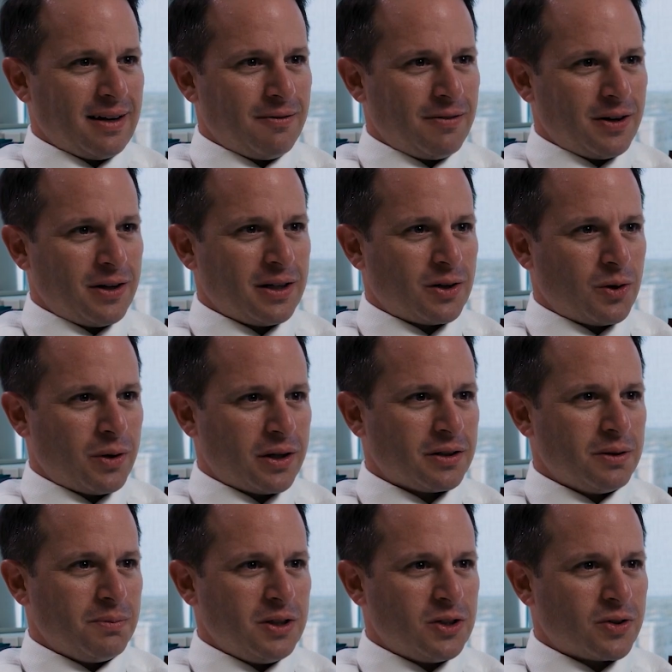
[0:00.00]
can very quickly
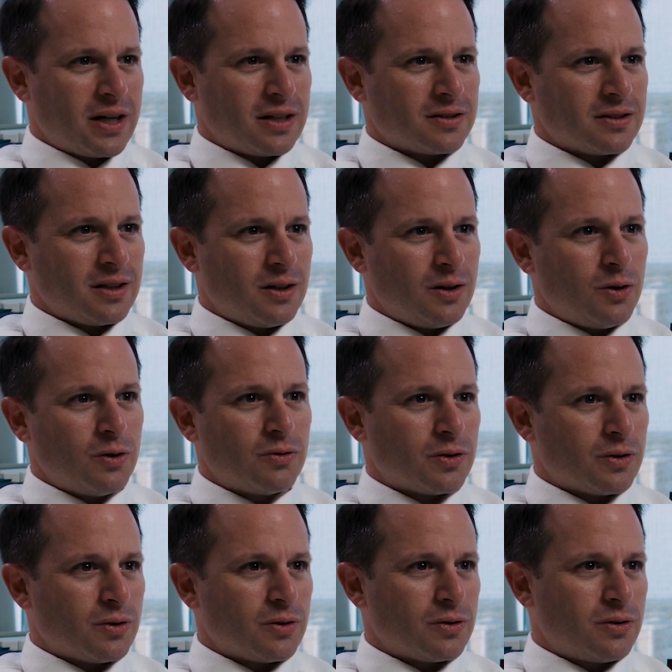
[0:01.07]
be translated
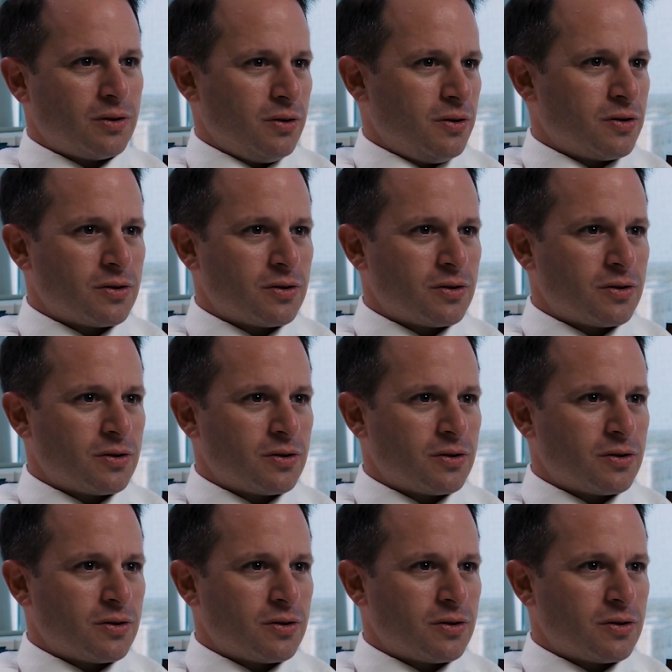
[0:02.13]
over to the